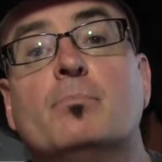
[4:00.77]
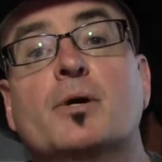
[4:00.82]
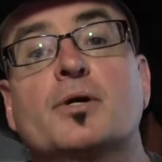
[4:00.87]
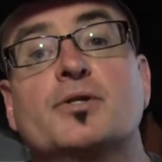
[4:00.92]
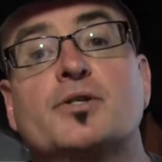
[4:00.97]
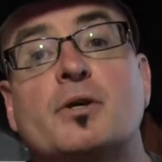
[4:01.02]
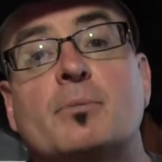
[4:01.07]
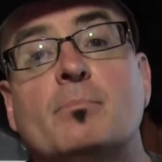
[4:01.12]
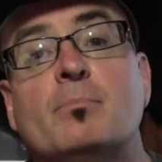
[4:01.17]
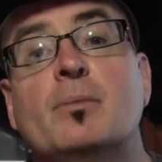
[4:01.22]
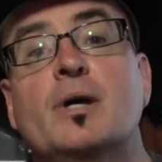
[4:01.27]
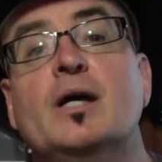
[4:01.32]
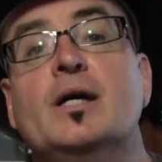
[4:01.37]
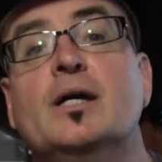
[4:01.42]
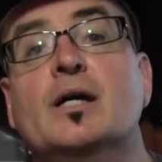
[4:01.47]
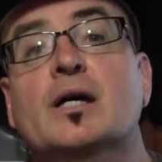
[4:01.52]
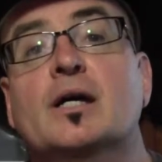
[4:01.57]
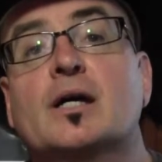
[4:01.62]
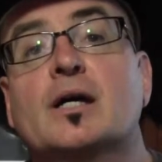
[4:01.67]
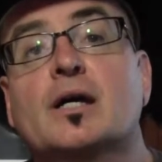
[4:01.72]
But to
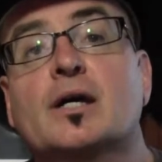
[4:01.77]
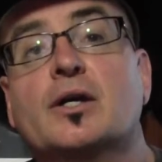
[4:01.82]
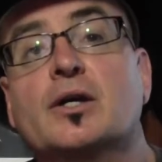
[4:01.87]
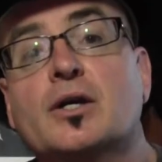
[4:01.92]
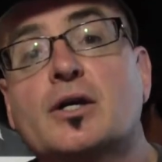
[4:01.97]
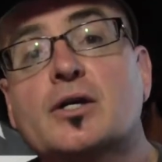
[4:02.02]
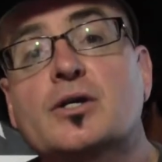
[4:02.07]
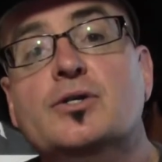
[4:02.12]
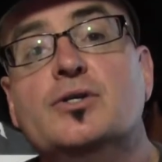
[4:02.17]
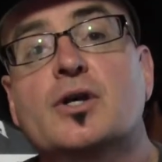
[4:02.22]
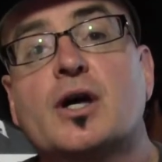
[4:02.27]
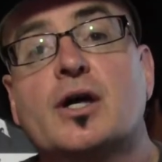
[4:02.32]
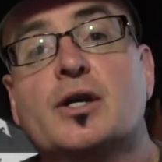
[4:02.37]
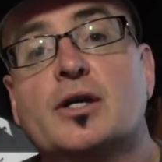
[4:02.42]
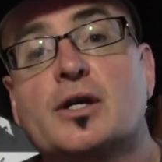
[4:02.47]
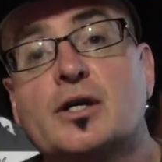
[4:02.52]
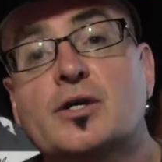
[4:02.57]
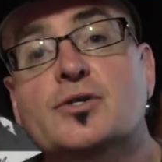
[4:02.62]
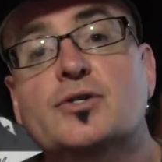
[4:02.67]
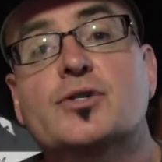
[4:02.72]
make it
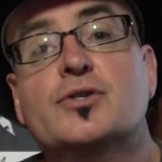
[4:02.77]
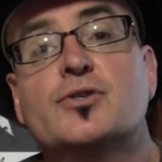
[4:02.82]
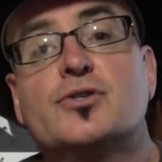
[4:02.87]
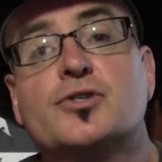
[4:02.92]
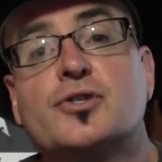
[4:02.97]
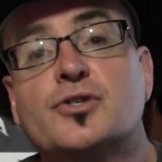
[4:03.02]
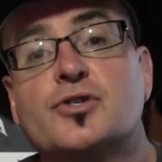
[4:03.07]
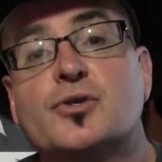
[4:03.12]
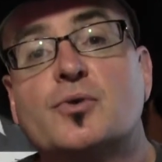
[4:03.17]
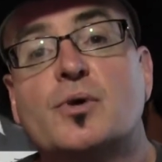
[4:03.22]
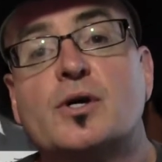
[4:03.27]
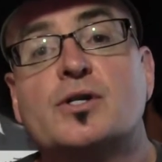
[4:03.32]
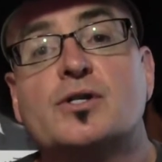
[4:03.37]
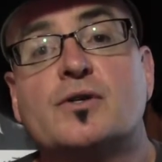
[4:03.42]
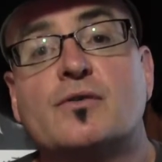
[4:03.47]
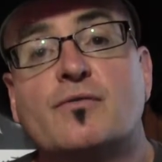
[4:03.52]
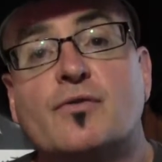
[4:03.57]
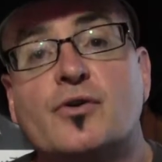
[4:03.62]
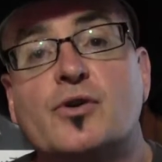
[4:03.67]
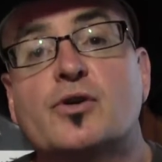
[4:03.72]
an easier
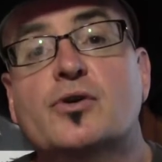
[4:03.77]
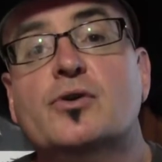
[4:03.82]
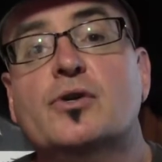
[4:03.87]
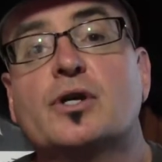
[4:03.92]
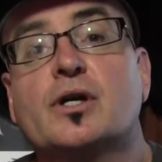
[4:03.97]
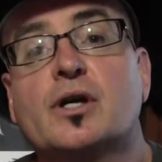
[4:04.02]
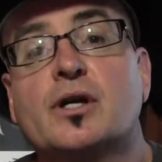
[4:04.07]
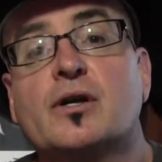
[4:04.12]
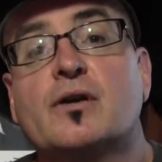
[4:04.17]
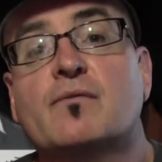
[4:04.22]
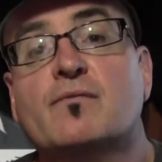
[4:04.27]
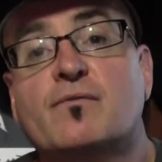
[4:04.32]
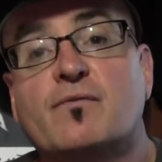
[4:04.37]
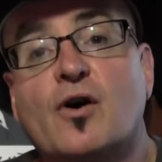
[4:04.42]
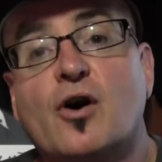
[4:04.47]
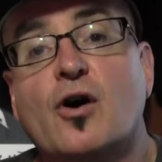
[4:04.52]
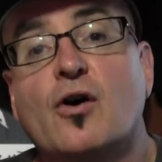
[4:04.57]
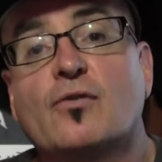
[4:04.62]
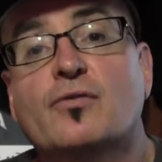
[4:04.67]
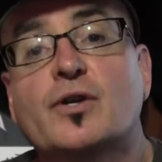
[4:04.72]
situation for you to get
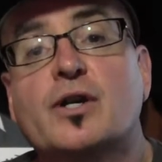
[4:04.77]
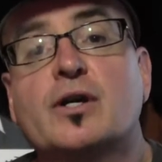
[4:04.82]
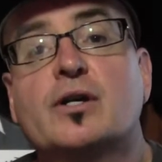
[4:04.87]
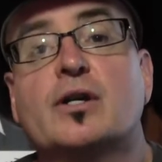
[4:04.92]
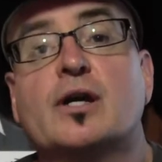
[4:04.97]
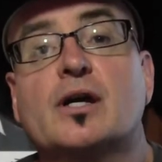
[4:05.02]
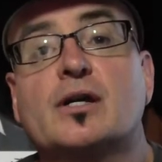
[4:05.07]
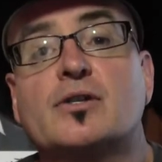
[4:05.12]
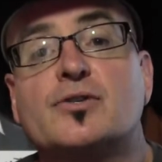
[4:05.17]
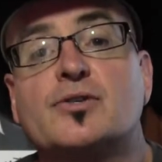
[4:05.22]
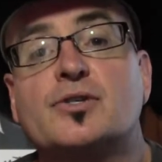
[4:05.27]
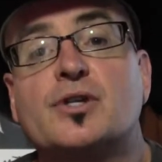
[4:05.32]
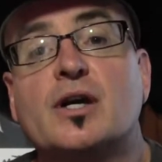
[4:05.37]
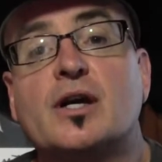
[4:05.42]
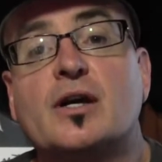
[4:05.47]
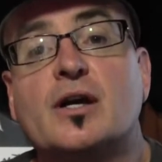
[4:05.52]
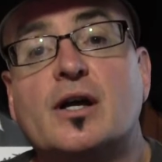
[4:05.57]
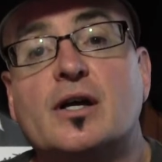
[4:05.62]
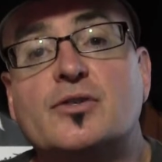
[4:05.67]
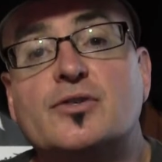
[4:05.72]
involved in and
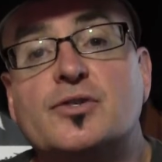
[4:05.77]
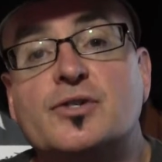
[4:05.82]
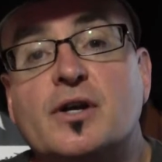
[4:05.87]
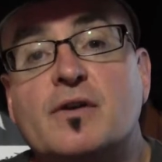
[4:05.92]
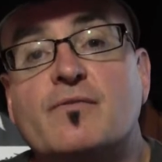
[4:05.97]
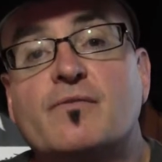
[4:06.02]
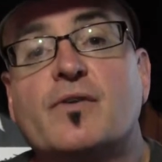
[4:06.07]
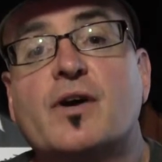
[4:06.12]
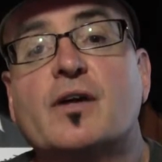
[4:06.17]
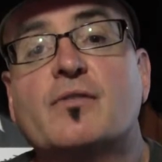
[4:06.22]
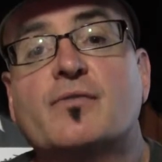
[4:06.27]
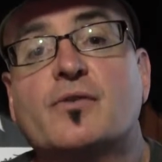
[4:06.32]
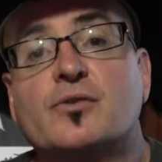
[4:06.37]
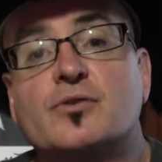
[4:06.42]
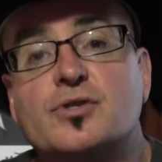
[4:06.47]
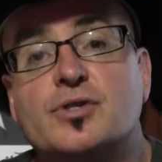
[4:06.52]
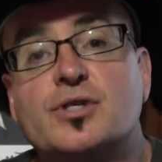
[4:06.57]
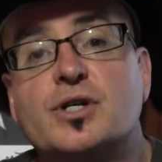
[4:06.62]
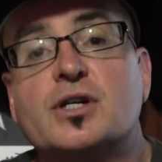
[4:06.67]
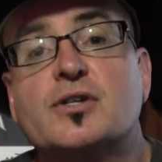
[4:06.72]
stay faithful
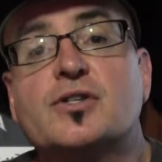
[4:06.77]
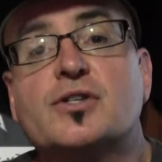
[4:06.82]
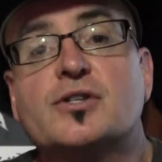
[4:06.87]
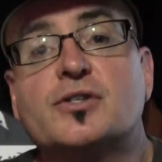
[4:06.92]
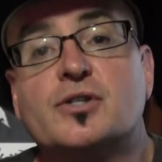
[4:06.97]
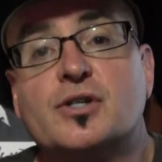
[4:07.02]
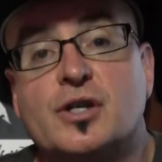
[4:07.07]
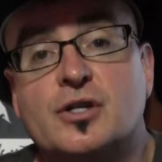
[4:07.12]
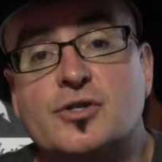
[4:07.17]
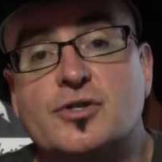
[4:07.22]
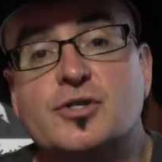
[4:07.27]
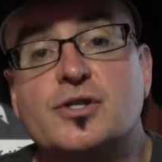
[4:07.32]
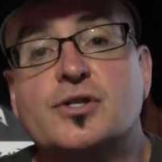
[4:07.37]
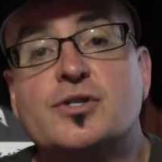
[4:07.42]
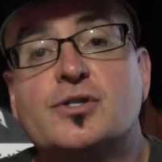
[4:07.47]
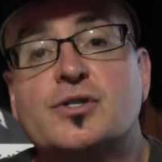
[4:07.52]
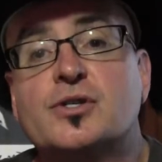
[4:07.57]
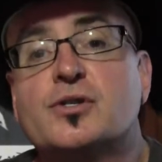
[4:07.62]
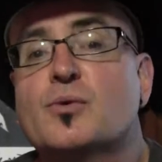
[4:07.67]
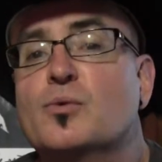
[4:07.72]
and stay
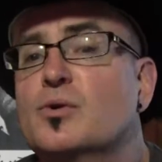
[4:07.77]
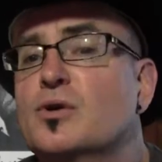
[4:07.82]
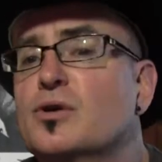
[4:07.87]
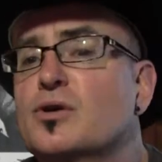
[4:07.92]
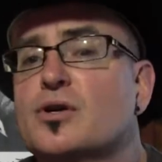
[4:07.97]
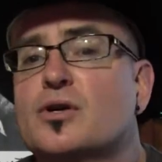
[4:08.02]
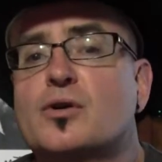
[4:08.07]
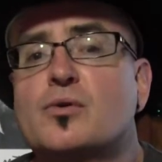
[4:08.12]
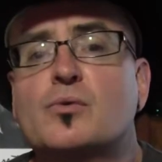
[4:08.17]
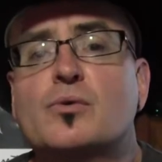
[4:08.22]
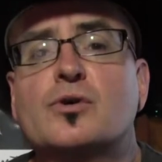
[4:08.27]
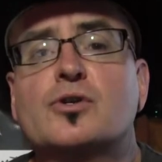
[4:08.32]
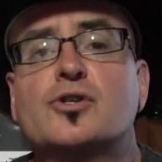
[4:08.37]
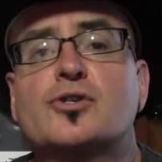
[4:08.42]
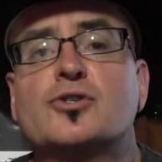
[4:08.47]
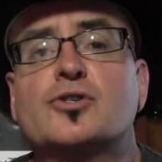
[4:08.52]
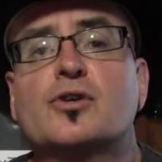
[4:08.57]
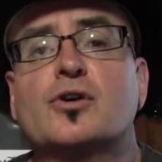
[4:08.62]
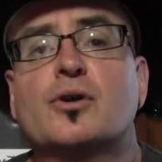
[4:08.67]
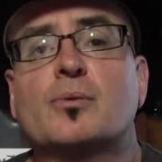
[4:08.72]
consistent, we're
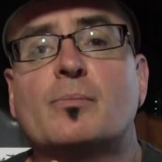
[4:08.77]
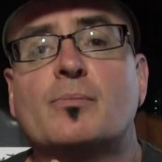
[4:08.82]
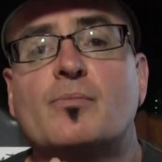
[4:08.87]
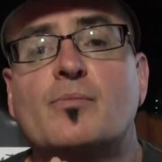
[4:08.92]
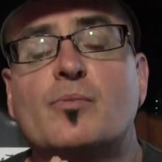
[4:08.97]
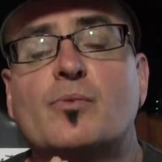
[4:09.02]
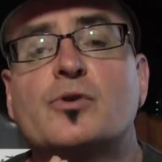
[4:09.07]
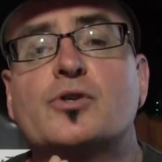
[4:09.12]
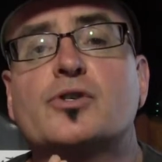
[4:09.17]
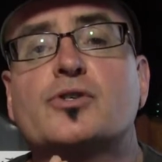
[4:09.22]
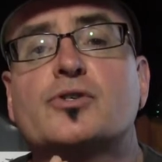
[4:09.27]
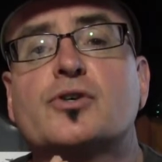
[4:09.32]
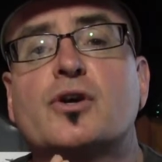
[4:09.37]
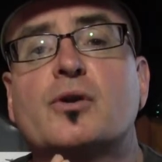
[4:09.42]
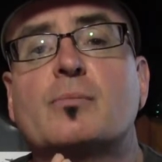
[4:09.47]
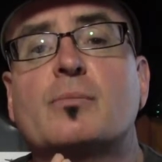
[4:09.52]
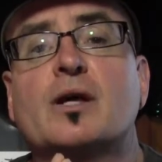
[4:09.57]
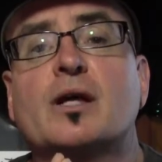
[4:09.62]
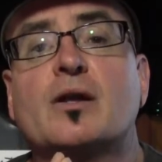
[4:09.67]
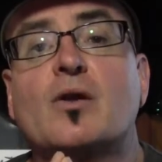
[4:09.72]
just
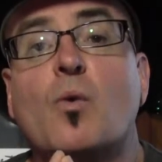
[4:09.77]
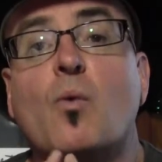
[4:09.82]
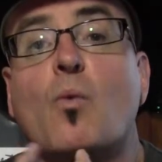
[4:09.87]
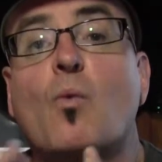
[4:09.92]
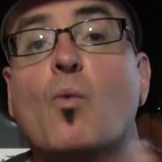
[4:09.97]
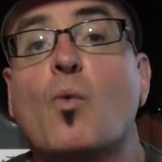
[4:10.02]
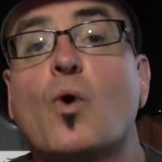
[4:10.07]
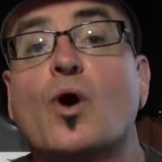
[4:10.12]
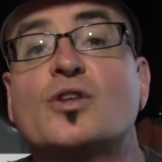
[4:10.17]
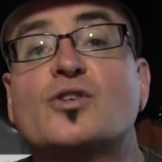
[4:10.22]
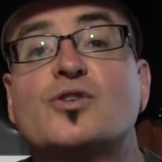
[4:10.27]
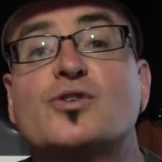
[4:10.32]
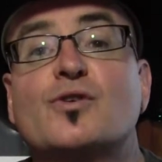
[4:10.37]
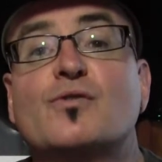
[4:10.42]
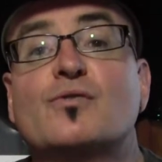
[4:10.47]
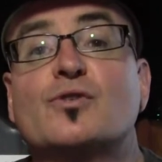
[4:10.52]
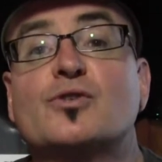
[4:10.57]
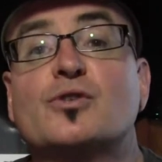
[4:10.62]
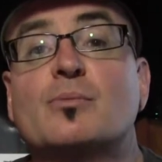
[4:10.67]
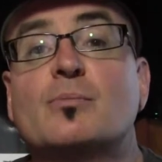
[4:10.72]
gonna meet one
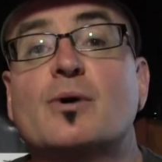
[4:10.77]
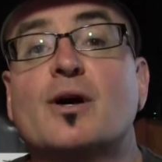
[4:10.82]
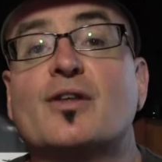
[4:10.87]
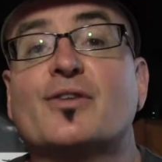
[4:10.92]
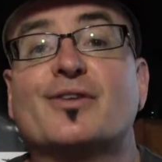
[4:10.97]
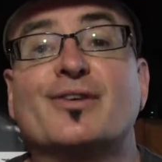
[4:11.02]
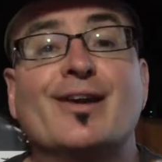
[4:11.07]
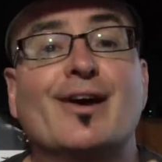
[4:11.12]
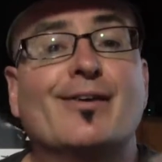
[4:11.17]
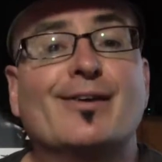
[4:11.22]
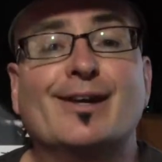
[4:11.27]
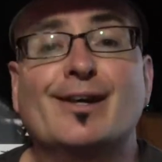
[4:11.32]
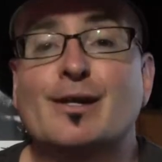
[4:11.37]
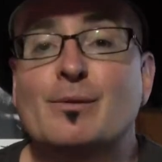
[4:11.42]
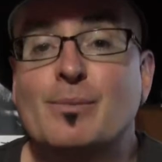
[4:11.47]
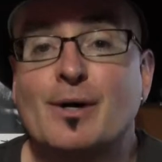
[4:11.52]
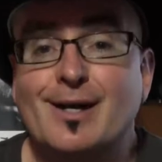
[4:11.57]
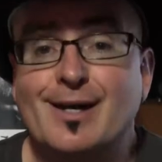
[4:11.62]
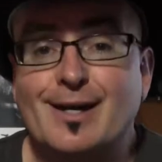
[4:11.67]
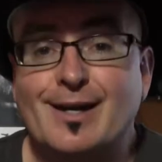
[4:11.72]
service a month. Now
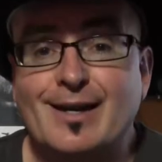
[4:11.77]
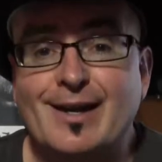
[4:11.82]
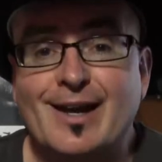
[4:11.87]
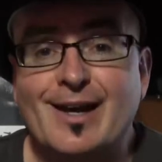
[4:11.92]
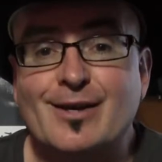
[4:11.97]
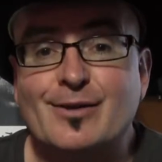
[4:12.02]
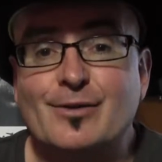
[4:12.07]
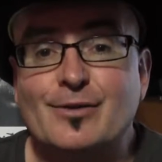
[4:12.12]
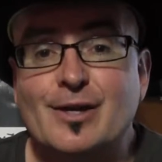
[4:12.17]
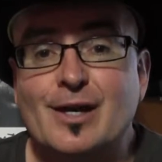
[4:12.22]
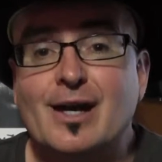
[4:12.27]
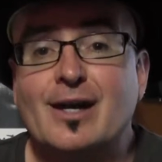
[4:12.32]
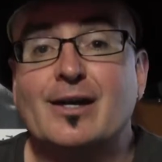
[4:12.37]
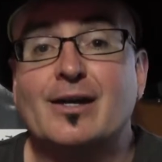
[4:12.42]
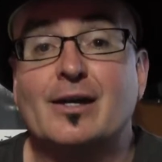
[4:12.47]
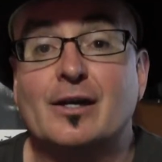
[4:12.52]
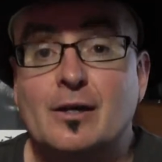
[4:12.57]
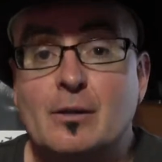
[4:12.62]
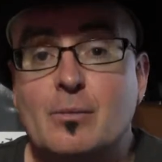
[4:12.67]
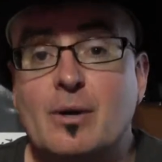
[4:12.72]
anybody can handle that,
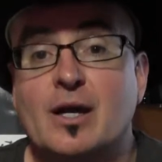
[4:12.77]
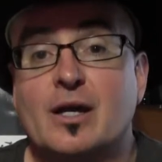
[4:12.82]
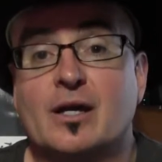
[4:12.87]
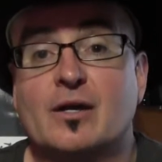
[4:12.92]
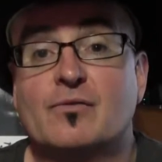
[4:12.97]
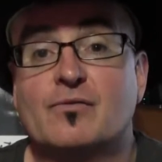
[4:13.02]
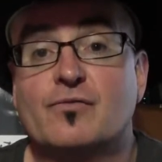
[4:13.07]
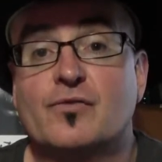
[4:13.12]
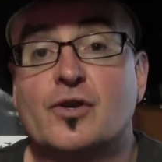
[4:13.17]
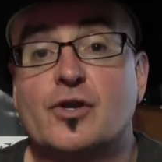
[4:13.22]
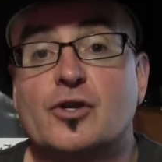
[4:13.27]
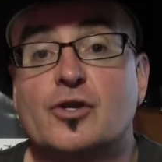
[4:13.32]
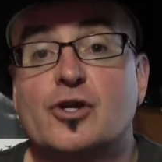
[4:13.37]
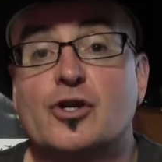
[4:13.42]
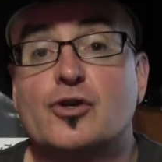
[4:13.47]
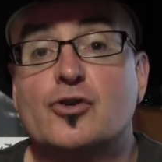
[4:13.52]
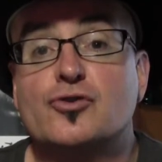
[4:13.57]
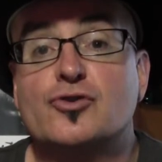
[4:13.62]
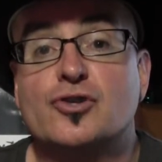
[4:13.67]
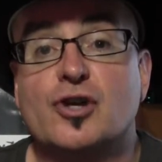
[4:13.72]
and anybody can fit it
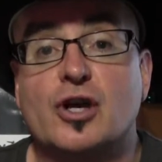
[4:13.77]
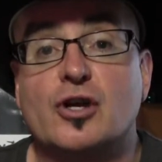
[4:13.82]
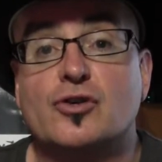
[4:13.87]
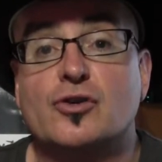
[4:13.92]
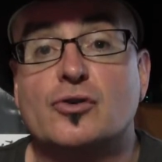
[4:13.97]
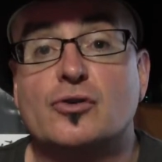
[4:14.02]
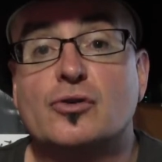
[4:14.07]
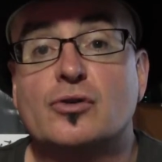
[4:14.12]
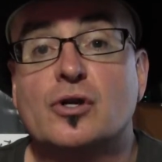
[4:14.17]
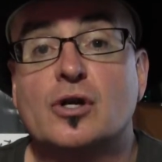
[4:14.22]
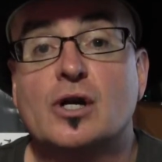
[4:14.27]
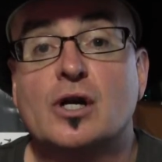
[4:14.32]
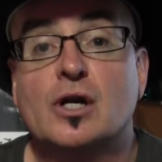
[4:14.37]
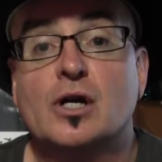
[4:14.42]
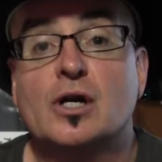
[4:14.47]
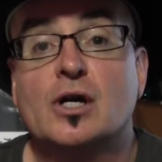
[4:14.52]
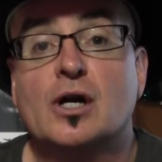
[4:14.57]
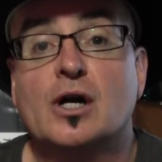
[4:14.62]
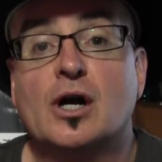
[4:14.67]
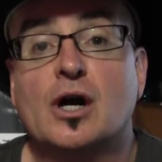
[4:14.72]
in their schedule.
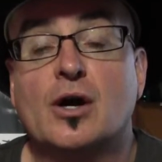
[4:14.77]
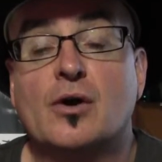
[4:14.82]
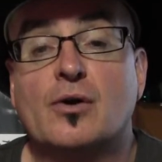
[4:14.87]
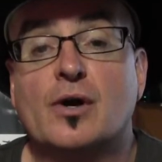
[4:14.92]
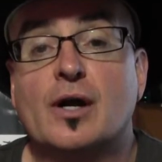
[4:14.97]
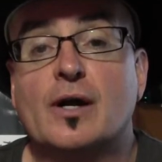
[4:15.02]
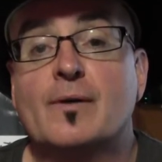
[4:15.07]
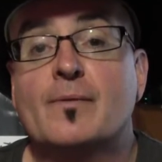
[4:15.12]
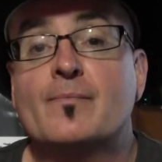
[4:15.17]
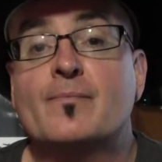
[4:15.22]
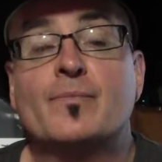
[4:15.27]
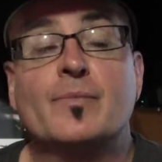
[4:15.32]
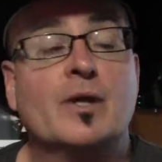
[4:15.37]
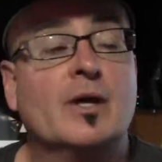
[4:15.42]
All right,